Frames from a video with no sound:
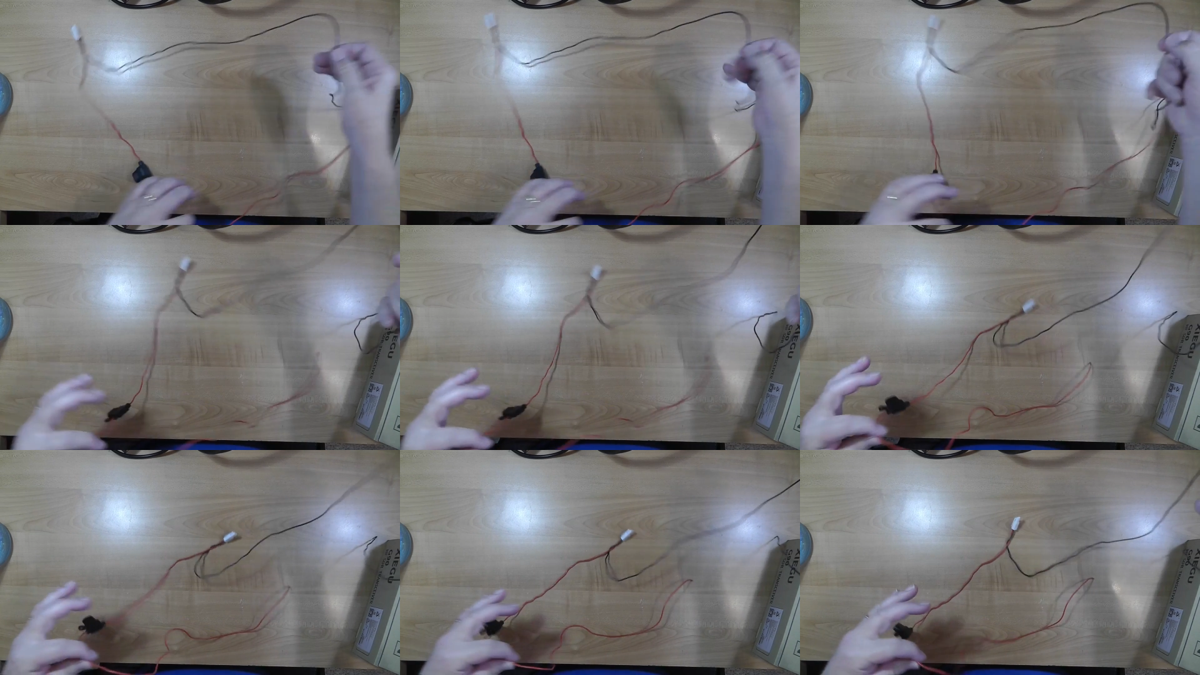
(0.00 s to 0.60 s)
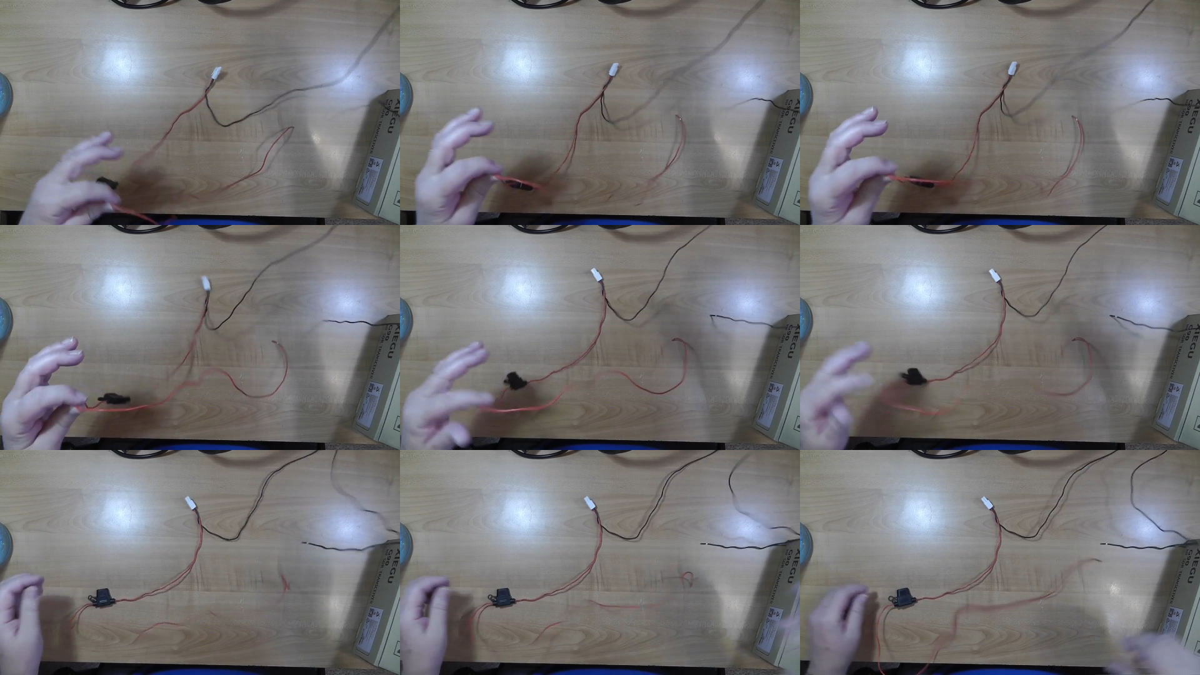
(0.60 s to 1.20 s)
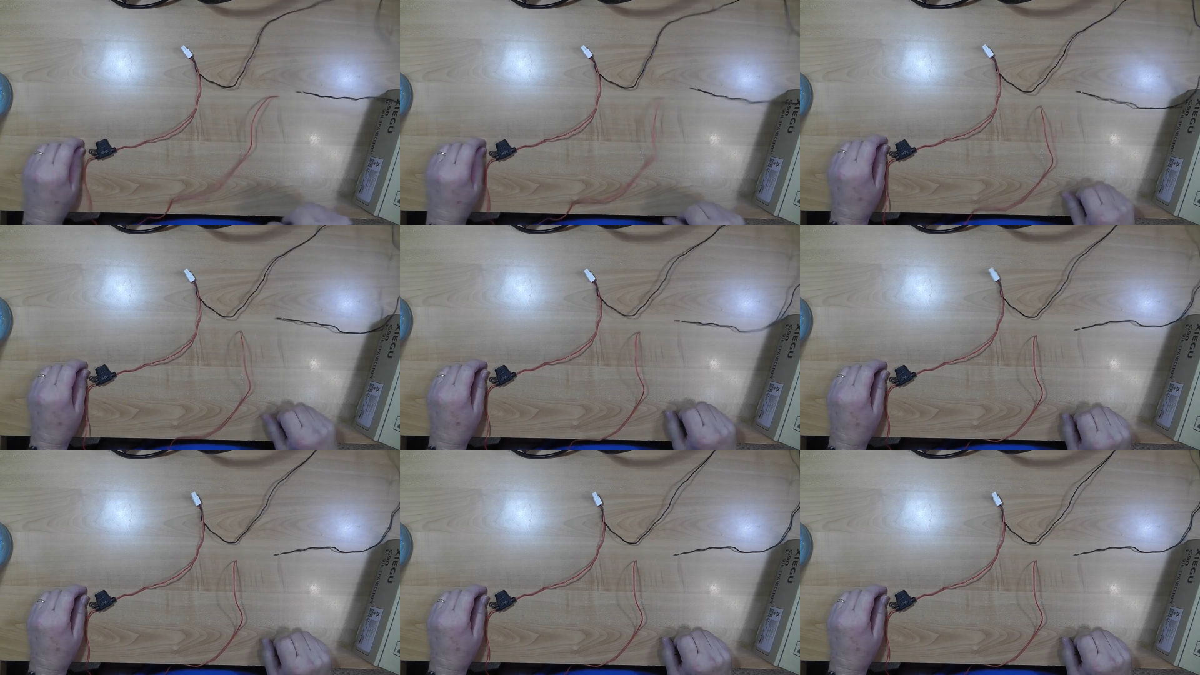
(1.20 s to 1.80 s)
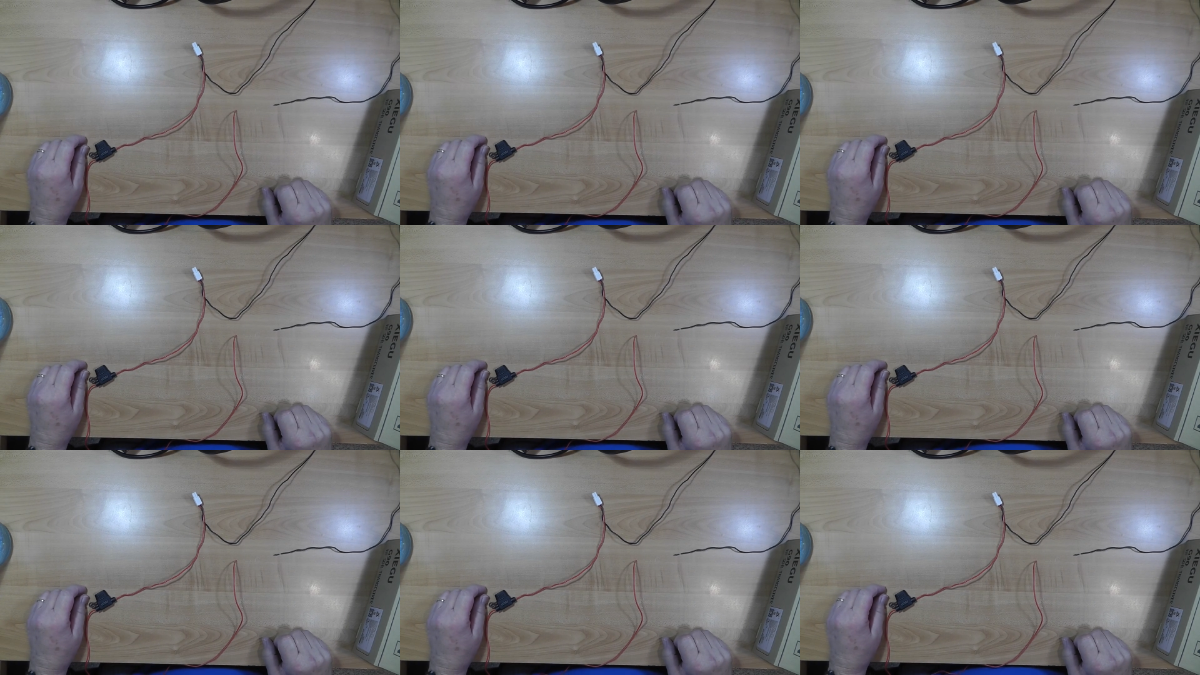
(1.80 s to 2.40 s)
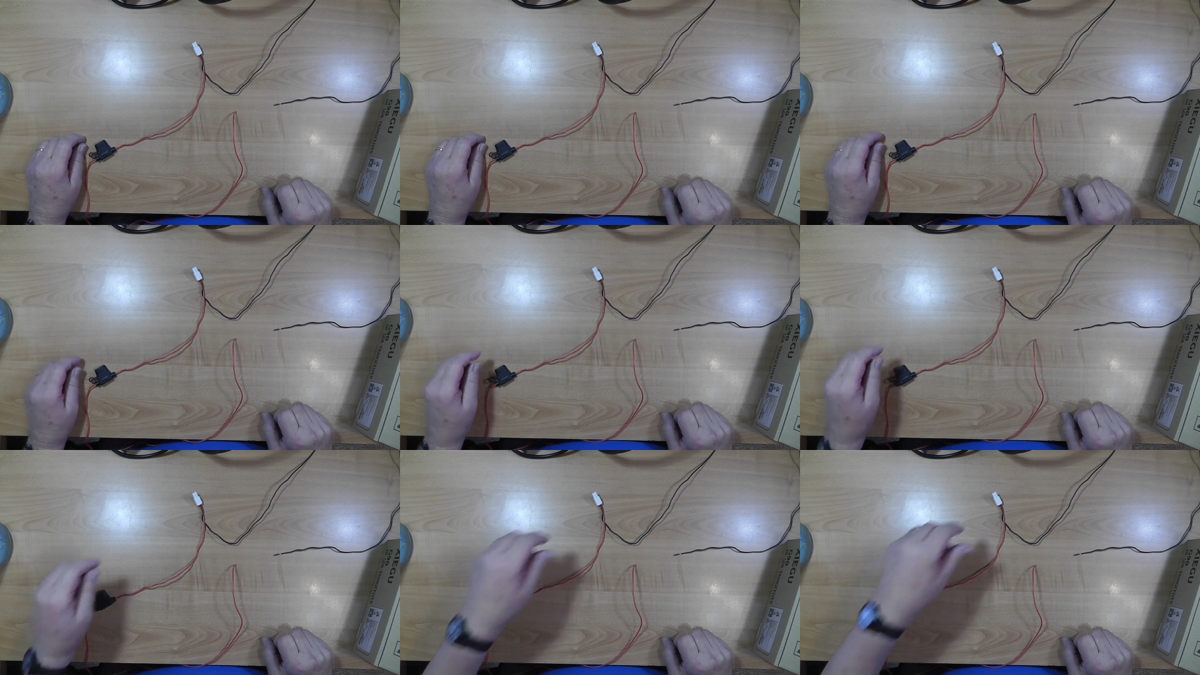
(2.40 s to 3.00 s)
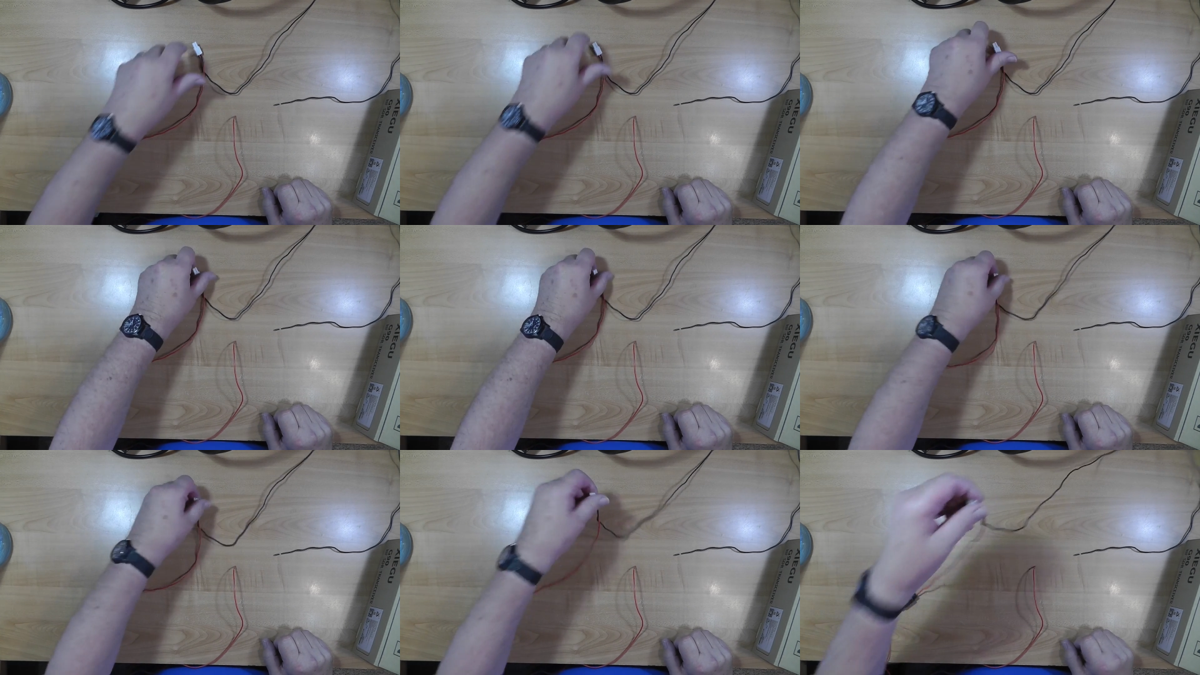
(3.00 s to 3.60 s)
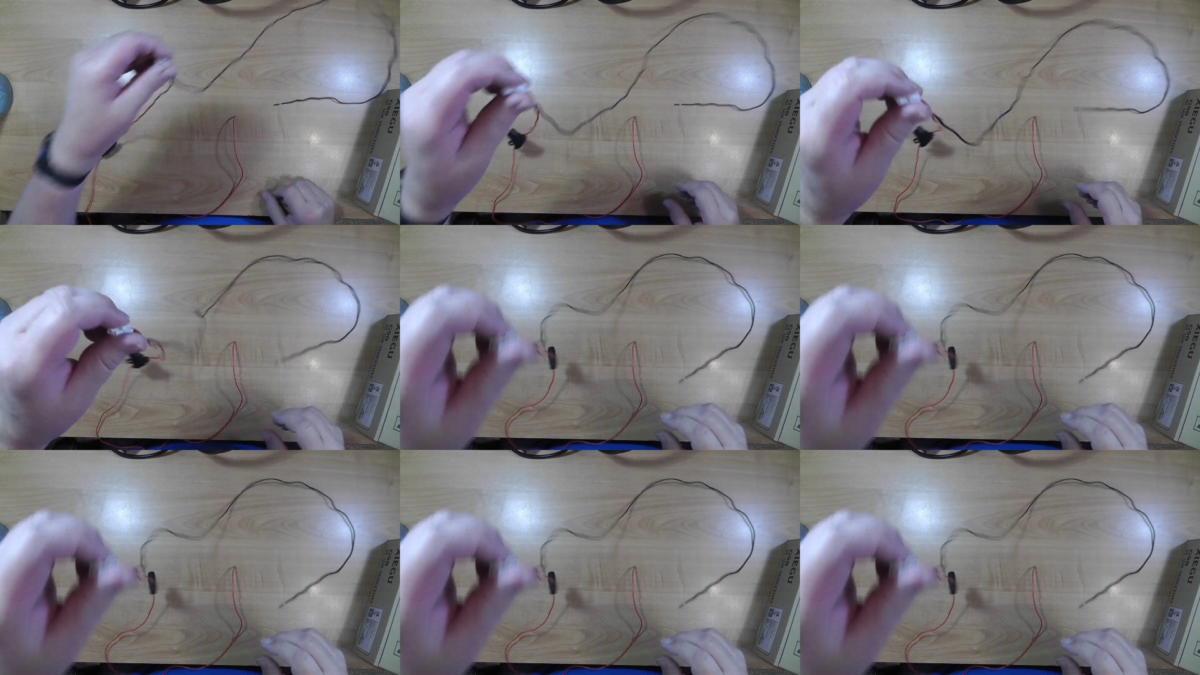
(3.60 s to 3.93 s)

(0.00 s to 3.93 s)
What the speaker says: Nobody's mouth can be seen.